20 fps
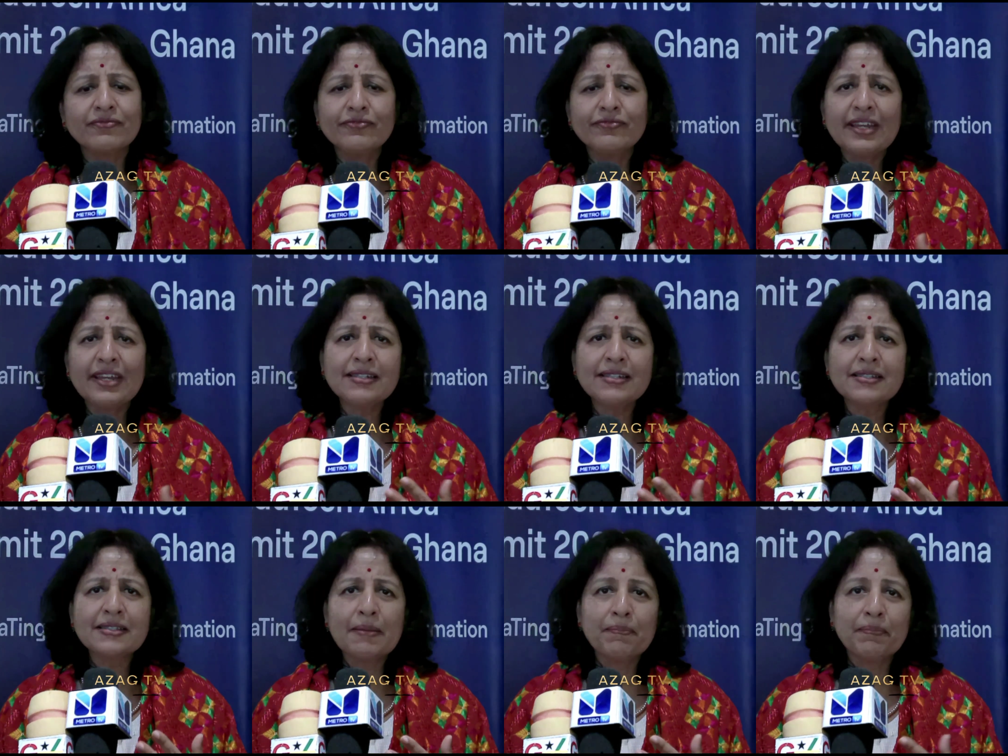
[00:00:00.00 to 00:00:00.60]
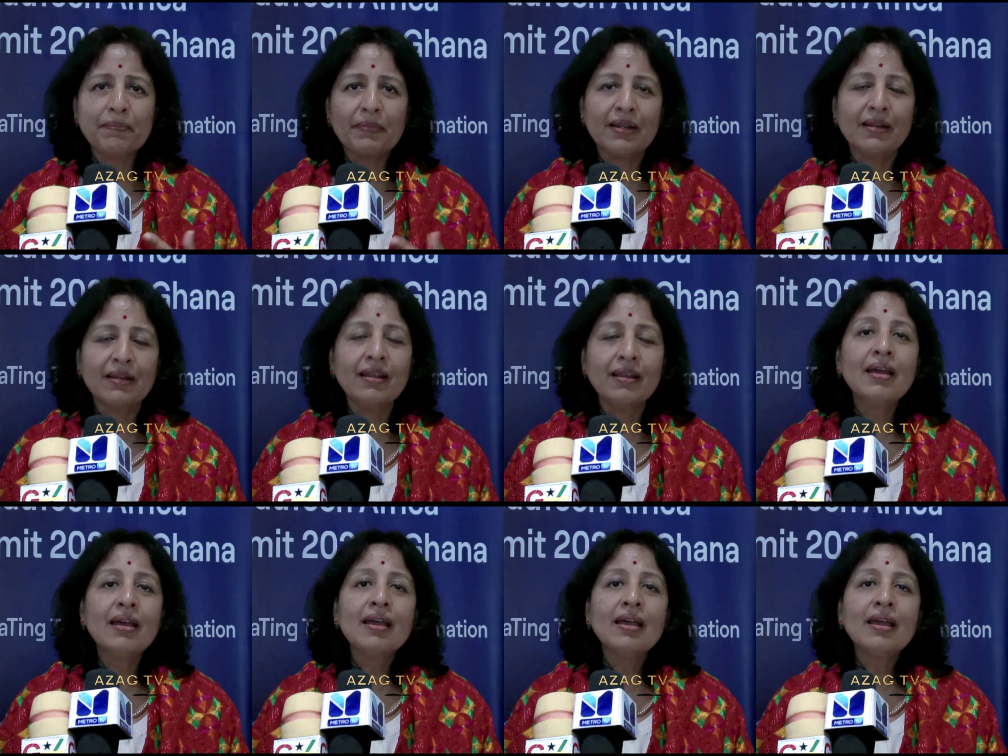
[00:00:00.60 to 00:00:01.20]
Very simple.
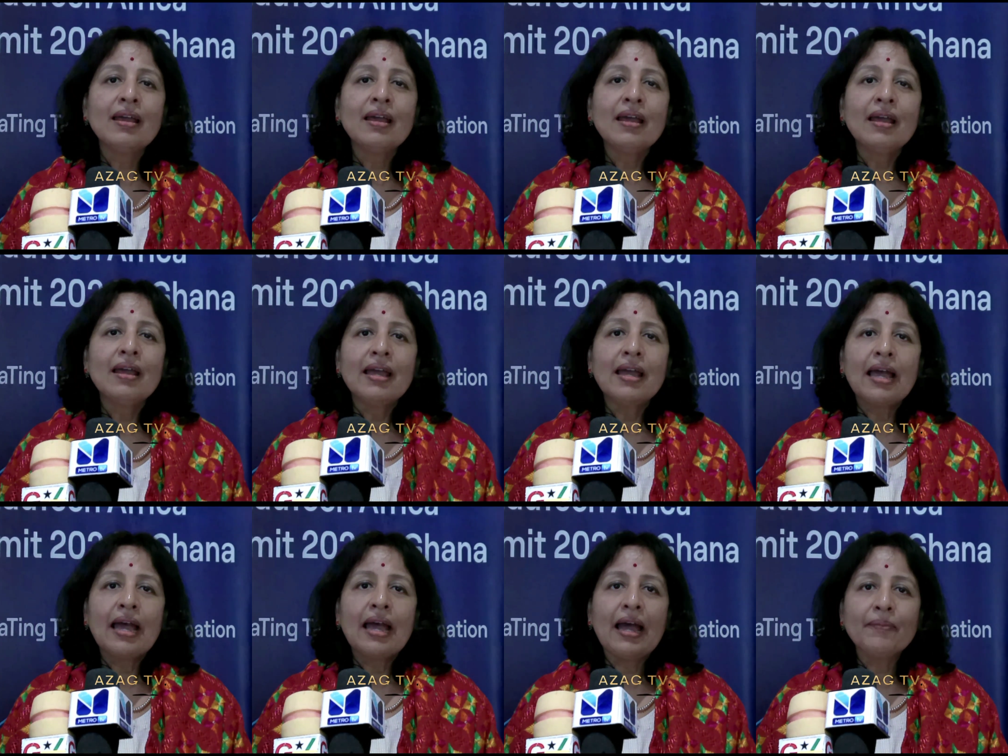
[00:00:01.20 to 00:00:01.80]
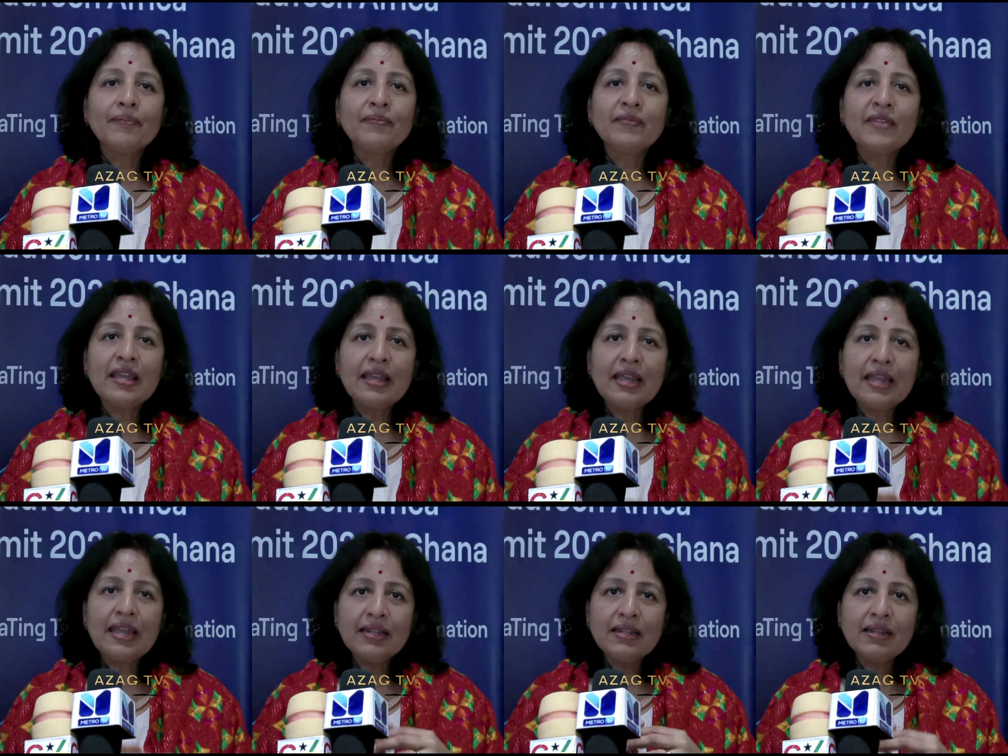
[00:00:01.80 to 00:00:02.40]

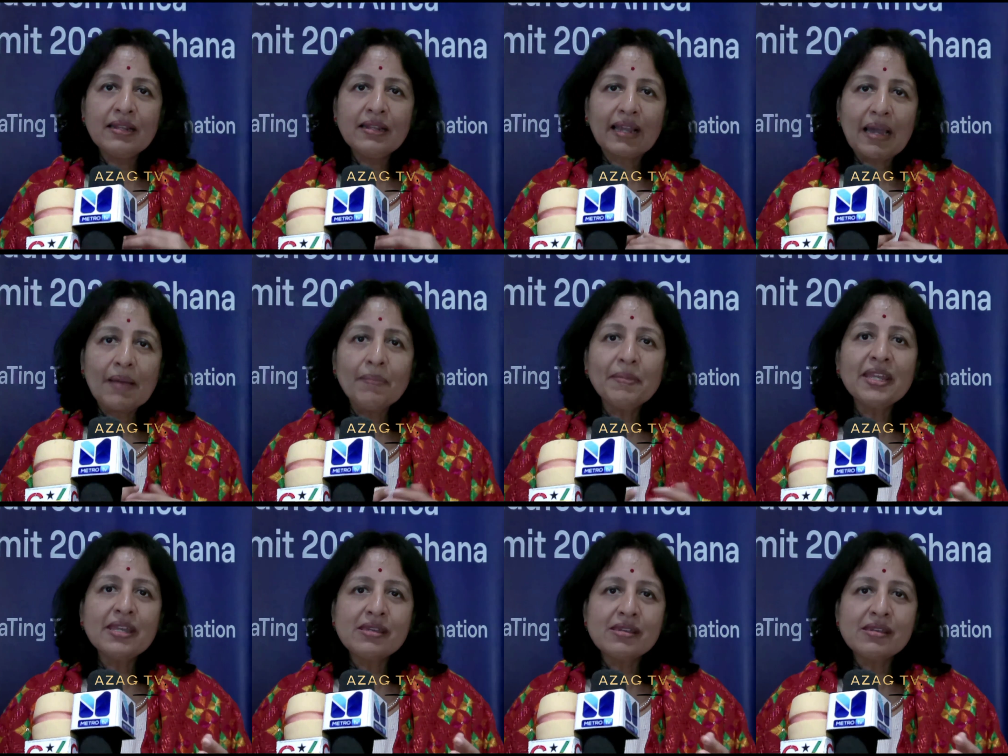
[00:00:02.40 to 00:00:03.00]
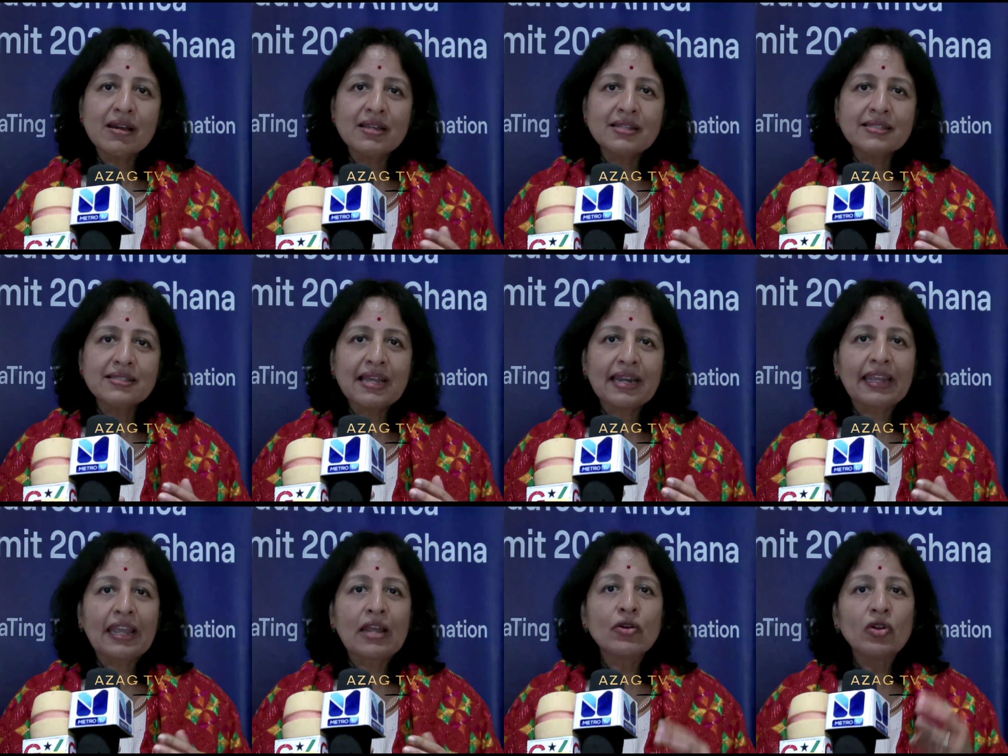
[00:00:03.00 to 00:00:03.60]
In the coming years,
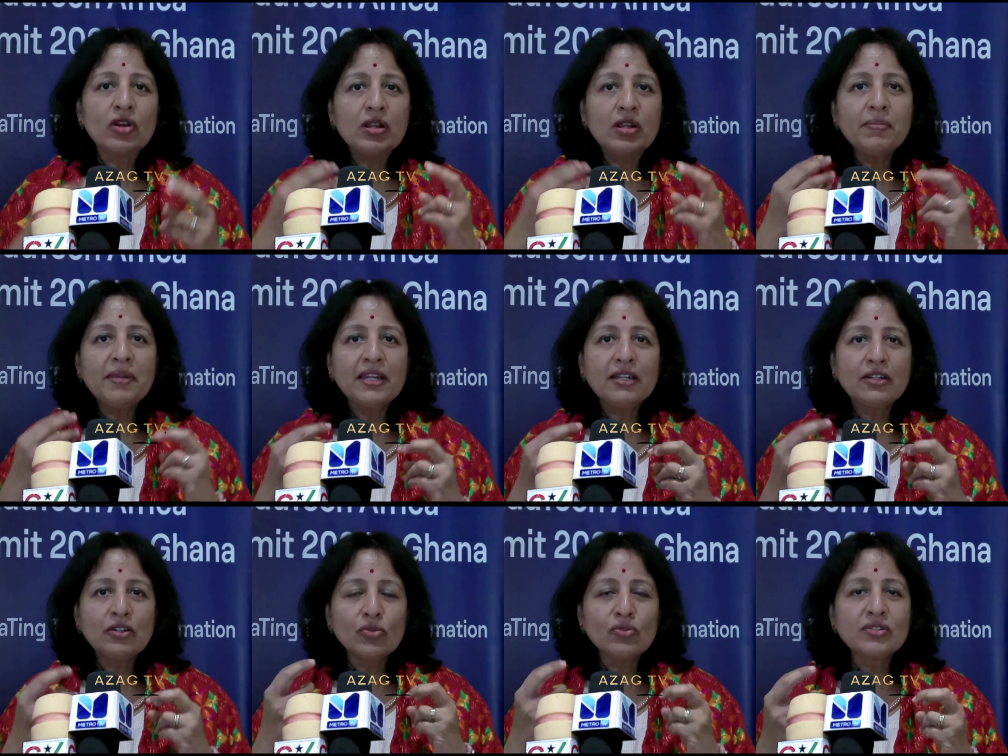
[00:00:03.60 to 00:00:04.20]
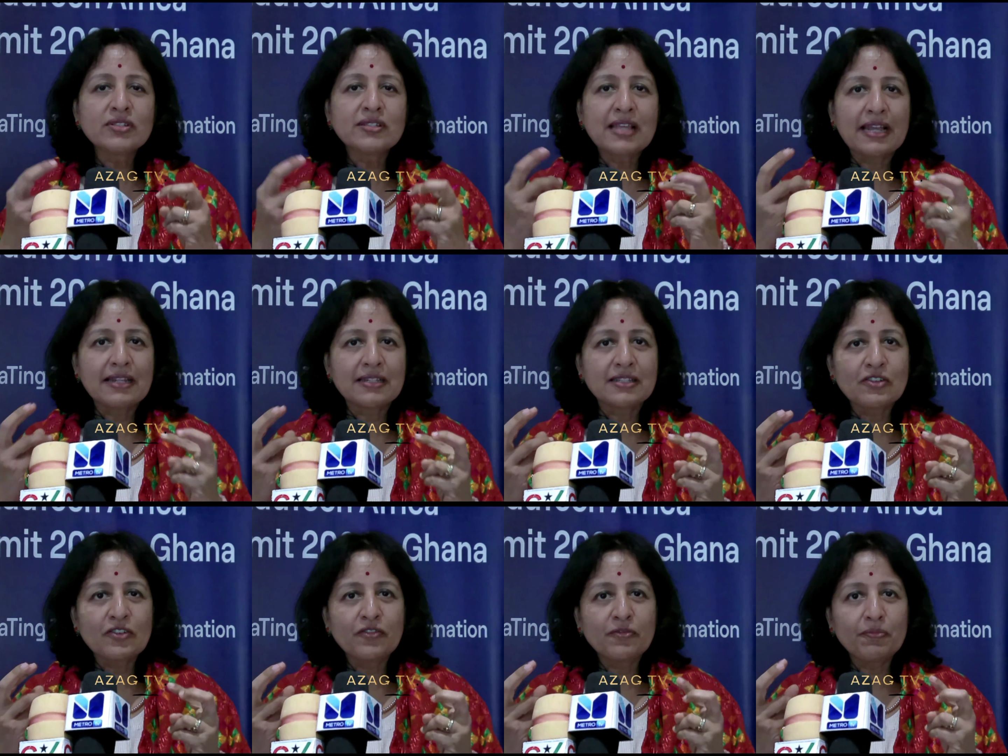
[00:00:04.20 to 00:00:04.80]
there can only be two
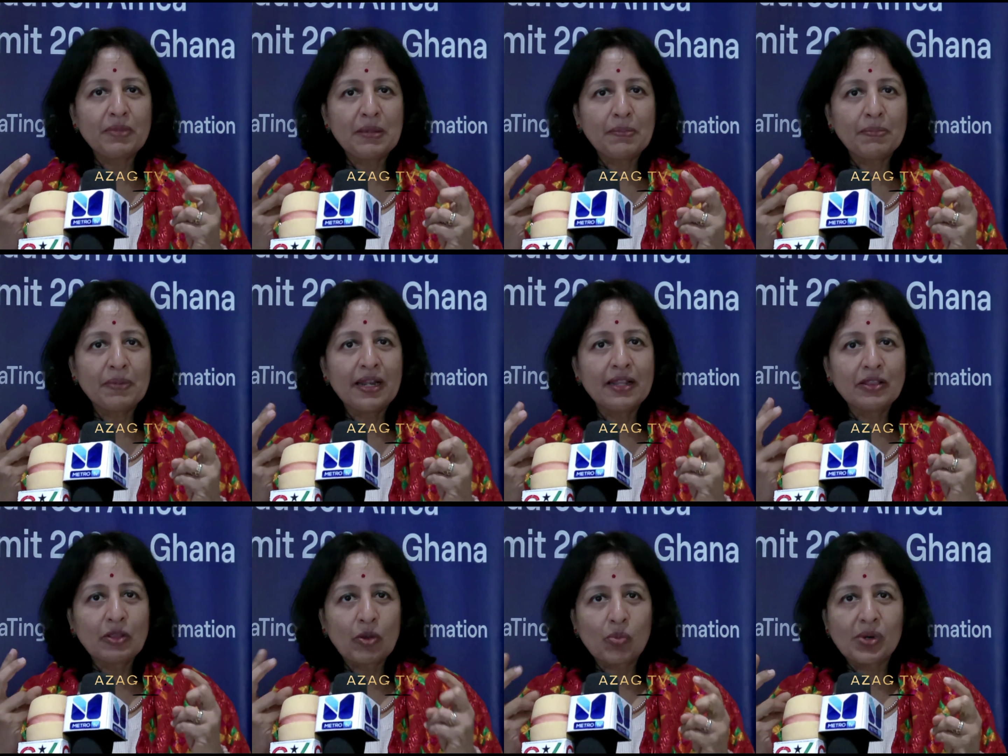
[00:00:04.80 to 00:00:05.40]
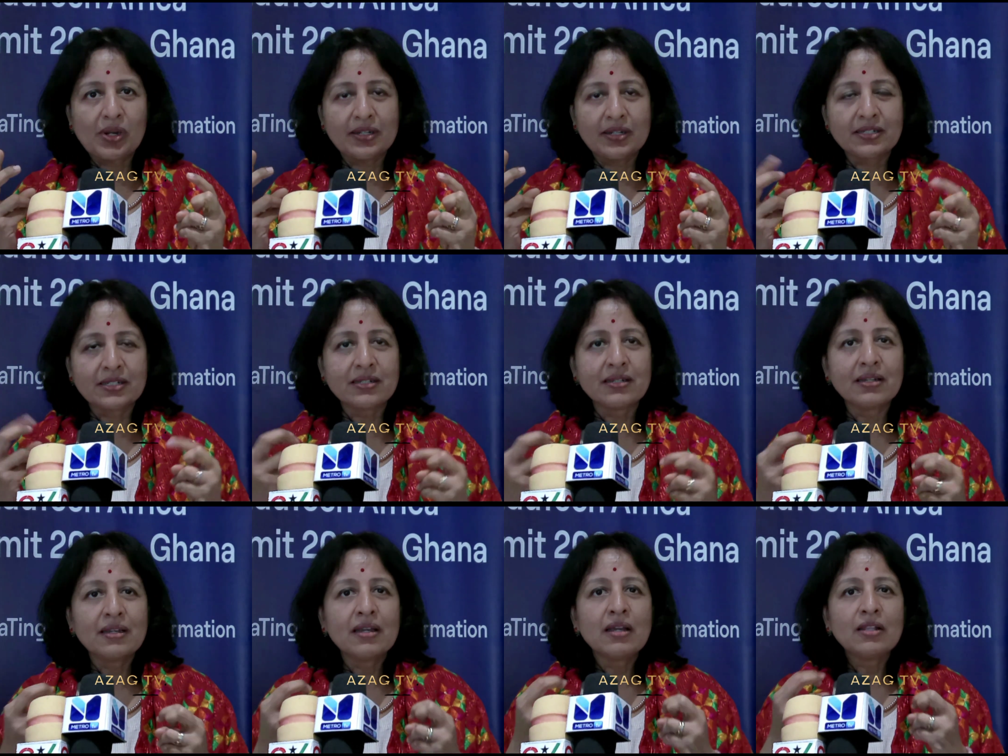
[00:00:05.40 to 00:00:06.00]
sets of people in the
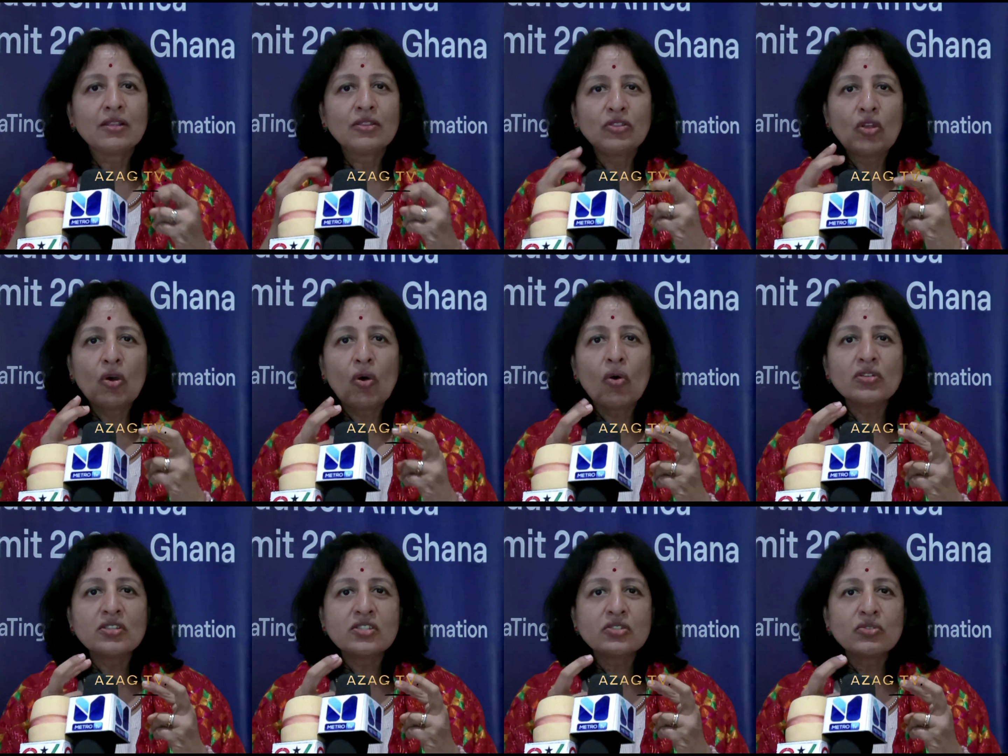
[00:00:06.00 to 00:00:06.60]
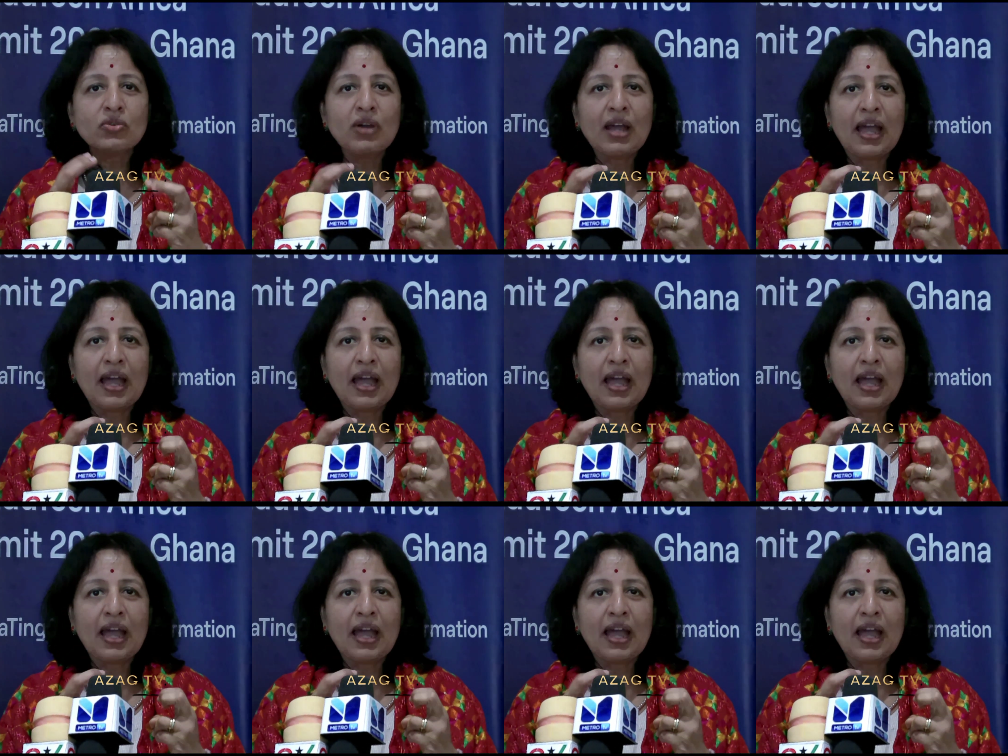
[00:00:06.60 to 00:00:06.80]
world those who